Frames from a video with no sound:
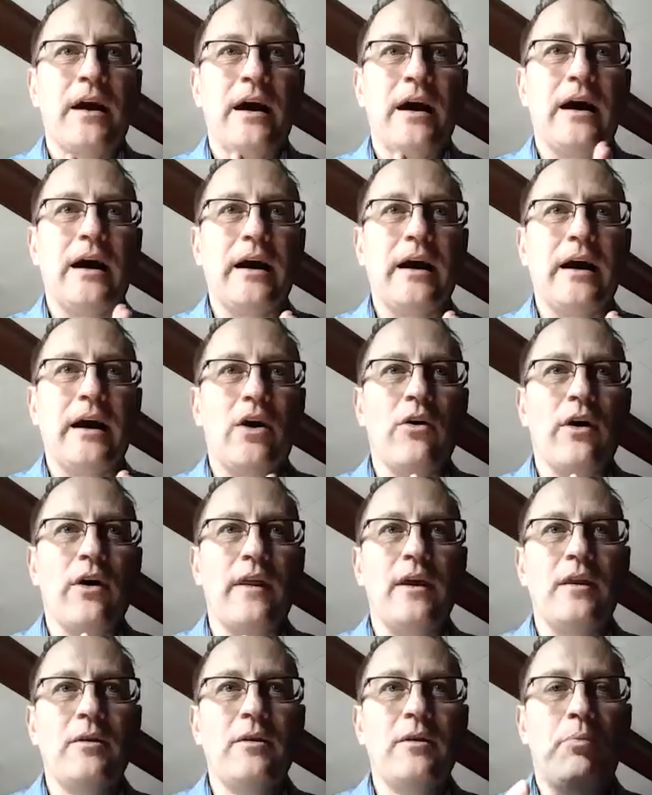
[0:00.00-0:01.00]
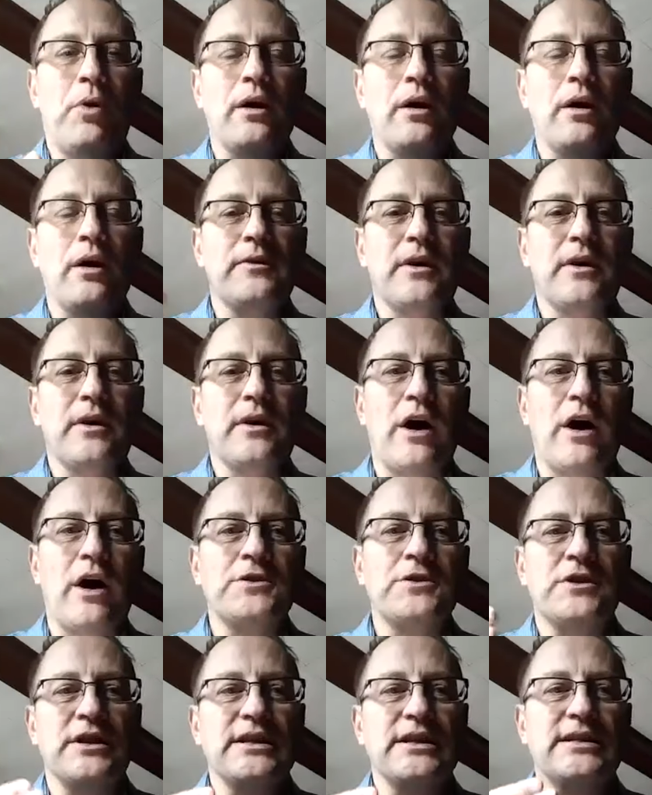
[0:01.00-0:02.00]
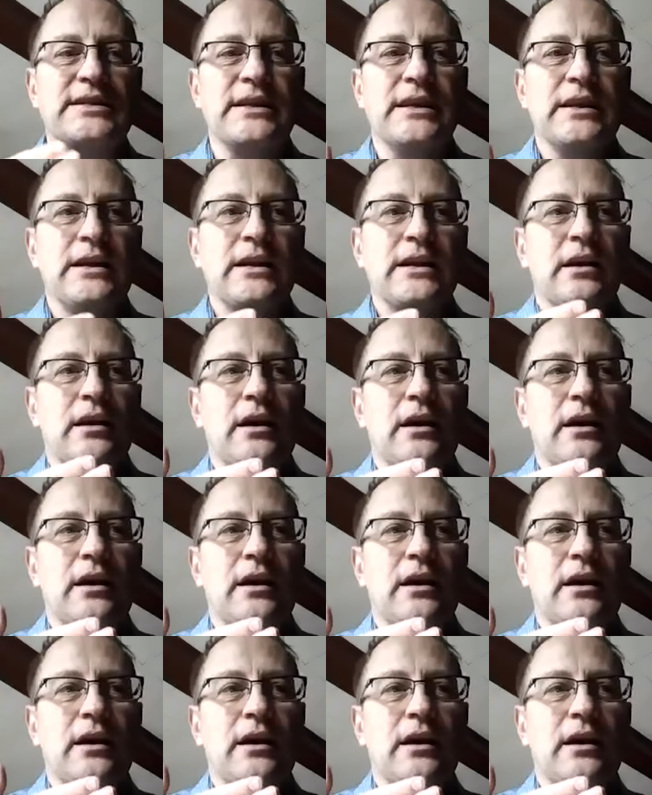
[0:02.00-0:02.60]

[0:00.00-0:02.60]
uh, you know, and and part of the question is,